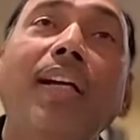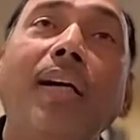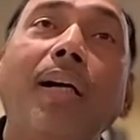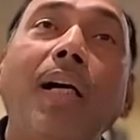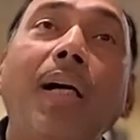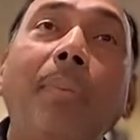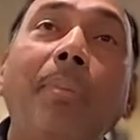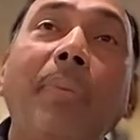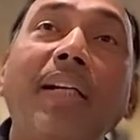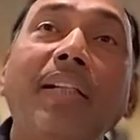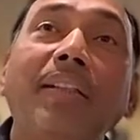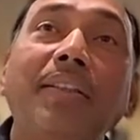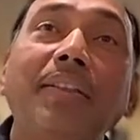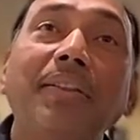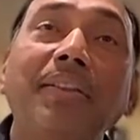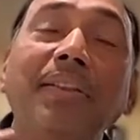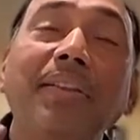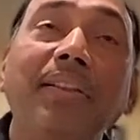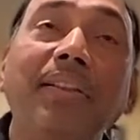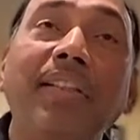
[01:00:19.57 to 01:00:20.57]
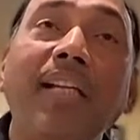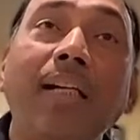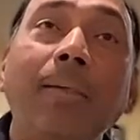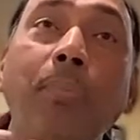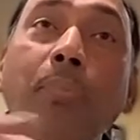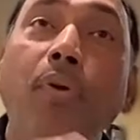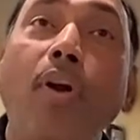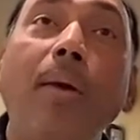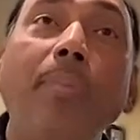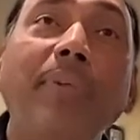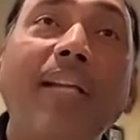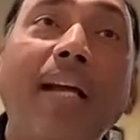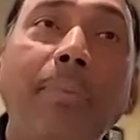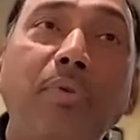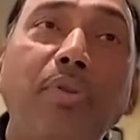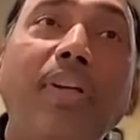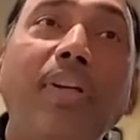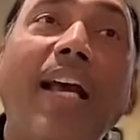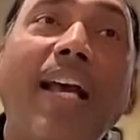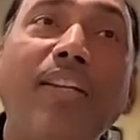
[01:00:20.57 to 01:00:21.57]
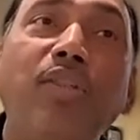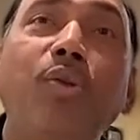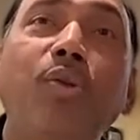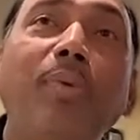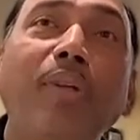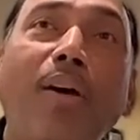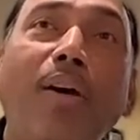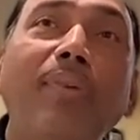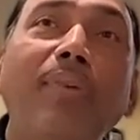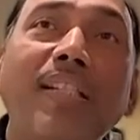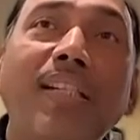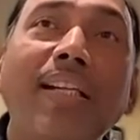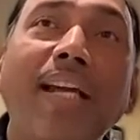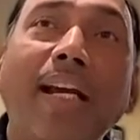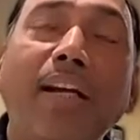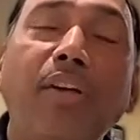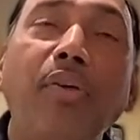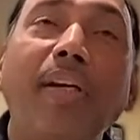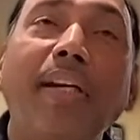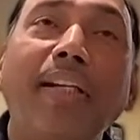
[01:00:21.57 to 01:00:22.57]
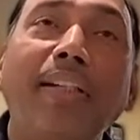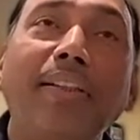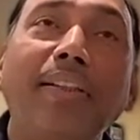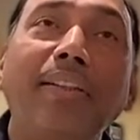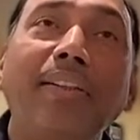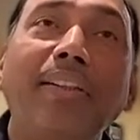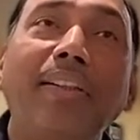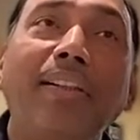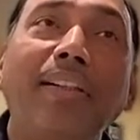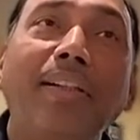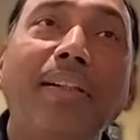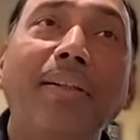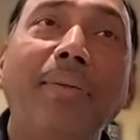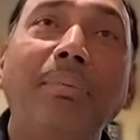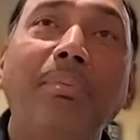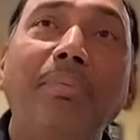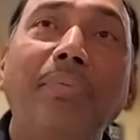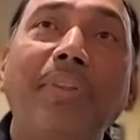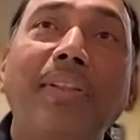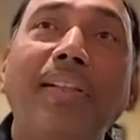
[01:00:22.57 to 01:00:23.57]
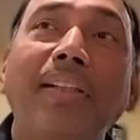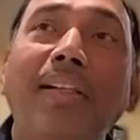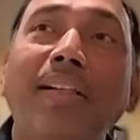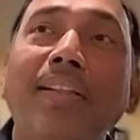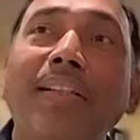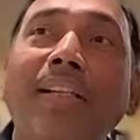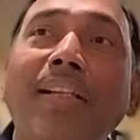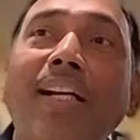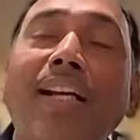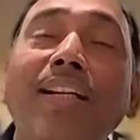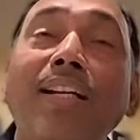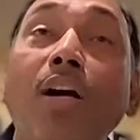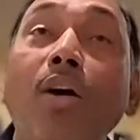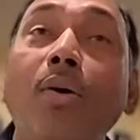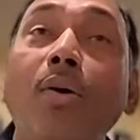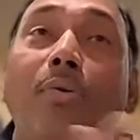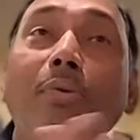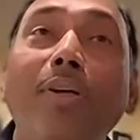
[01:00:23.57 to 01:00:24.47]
uh, but that prompt have, has to be obviously accurate. Uh, there are now